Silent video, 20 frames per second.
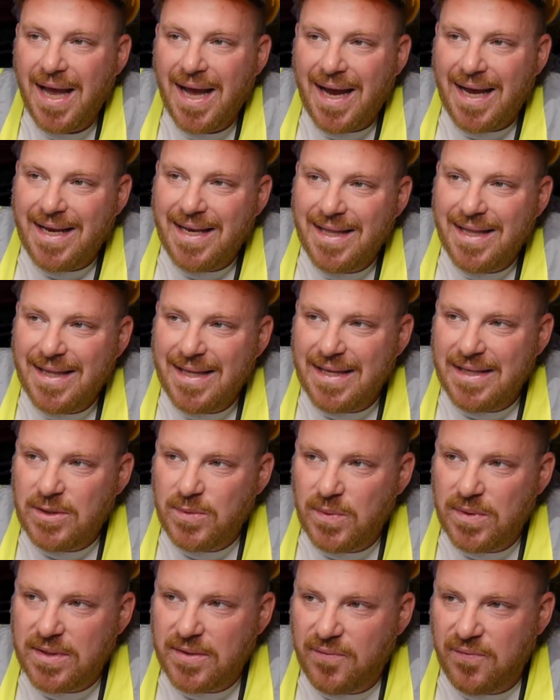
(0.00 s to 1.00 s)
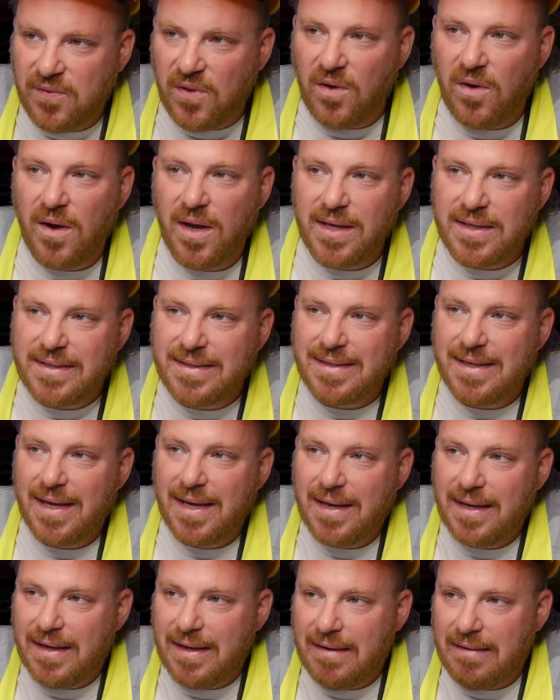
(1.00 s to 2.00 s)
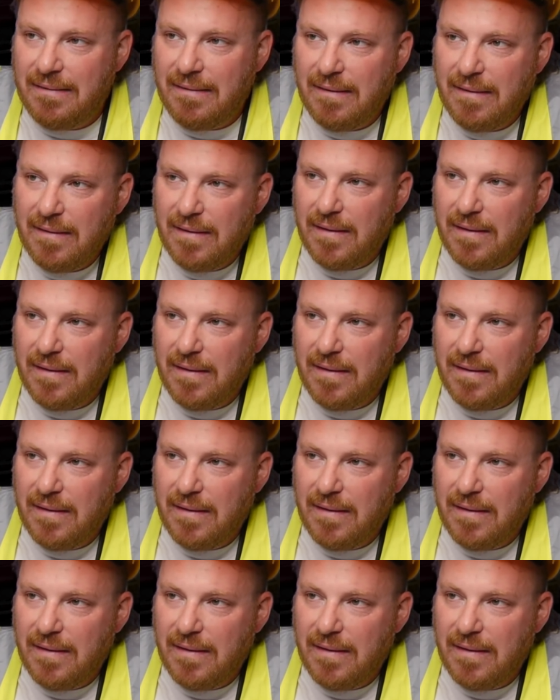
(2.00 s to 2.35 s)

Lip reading: And this was a flyer saying,